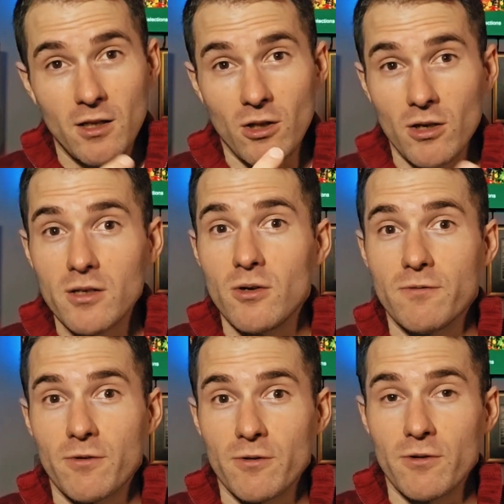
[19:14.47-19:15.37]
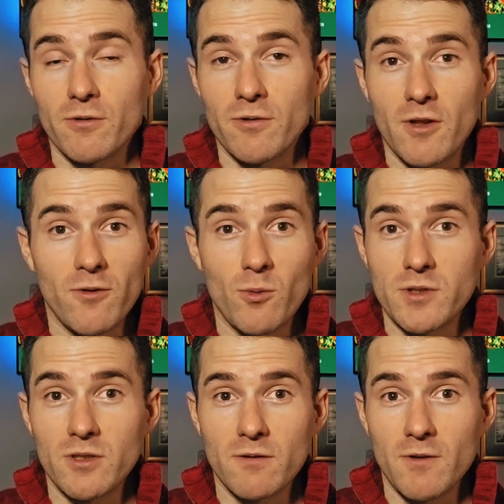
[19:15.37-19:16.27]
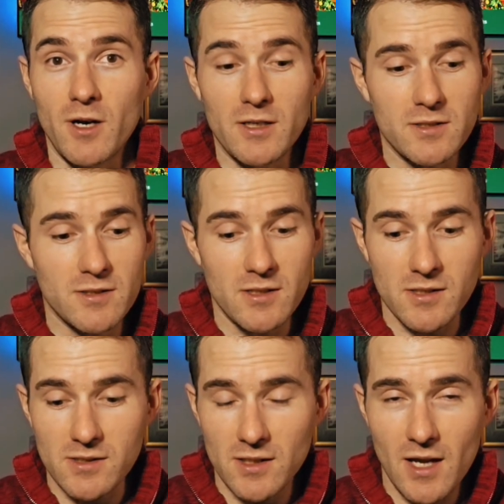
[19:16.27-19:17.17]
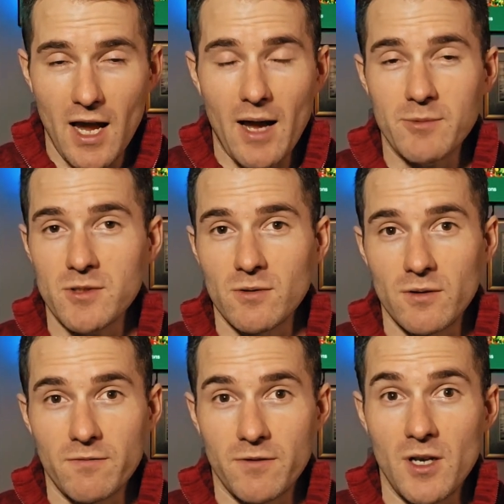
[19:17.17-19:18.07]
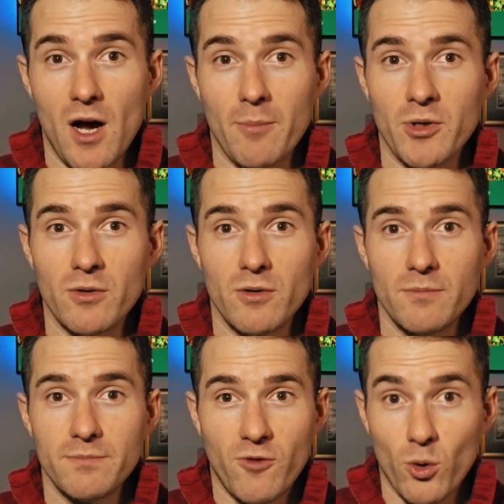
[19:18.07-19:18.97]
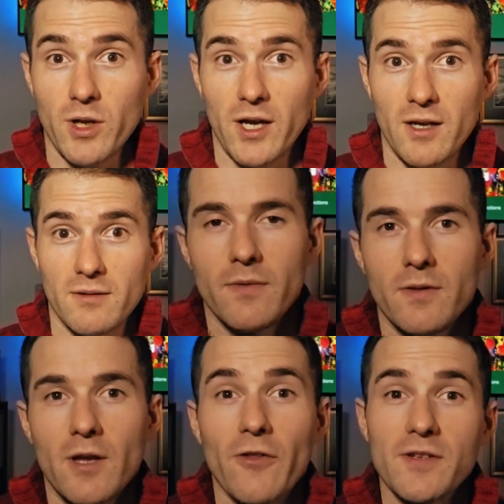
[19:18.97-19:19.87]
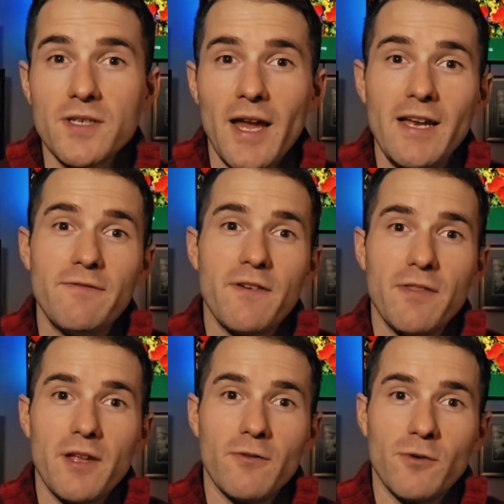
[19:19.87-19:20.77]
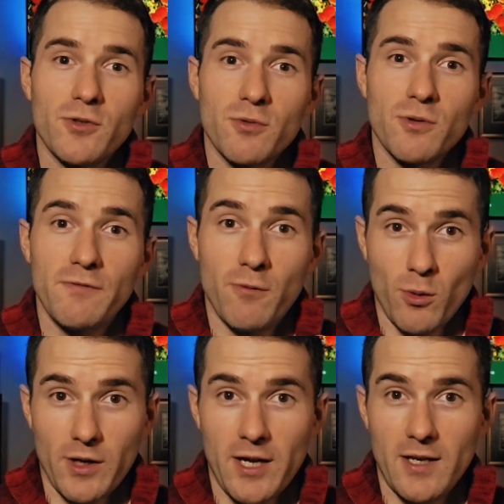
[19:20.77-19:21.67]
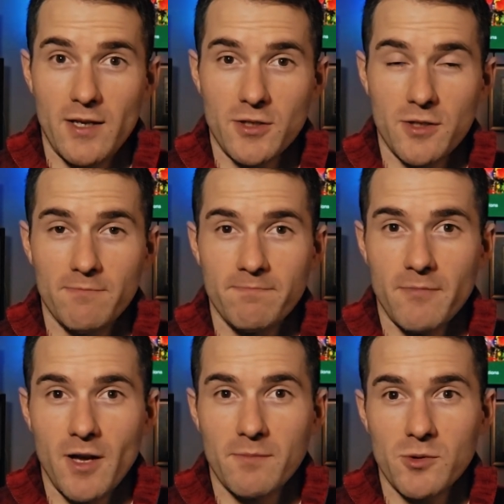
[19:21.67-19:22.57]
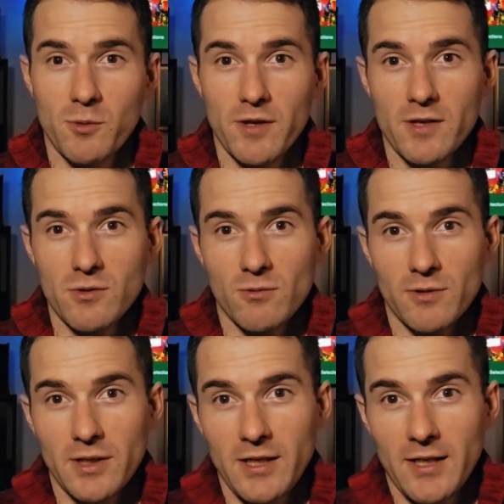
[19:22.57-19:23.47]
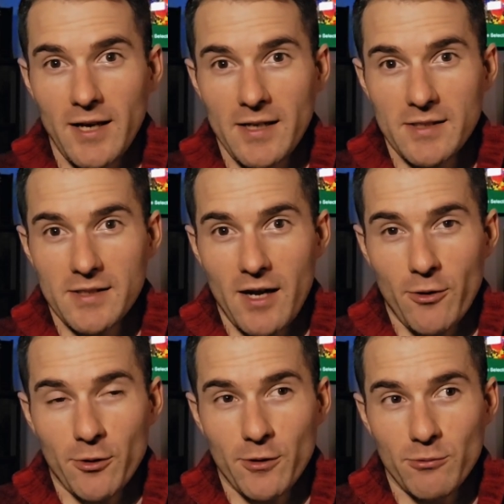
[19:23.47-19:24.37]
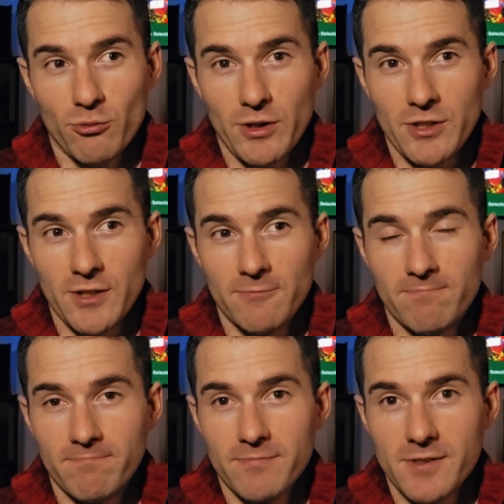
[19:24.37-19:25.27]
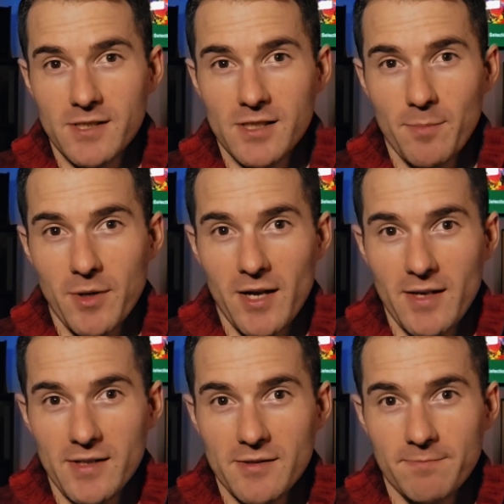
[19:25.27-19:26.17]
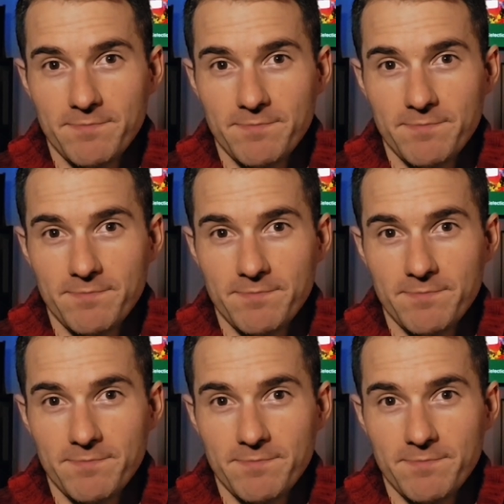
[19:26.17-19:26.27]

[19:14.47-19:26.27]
look no further than The Wizard of Oz. This is an absolutely phenomenal 4K. Now, this 85th anniversary 4K edition comes with this really nice outer rigid slipcase.